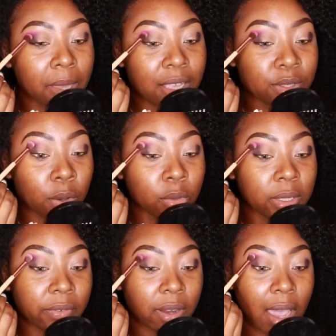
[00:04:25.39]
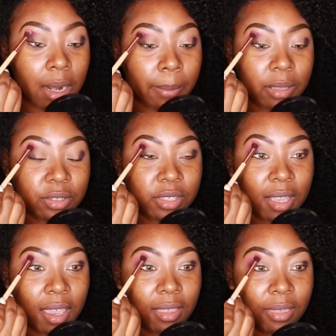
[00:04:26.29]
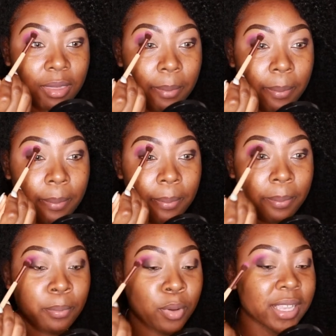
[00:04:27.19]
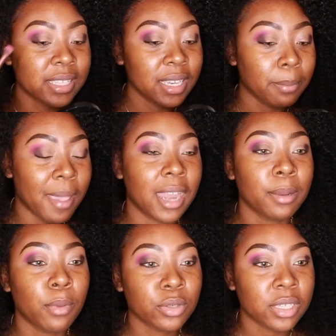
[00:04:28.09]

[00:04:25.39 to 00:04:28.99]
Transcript: I totally forgot about just like the pressing and patting motion.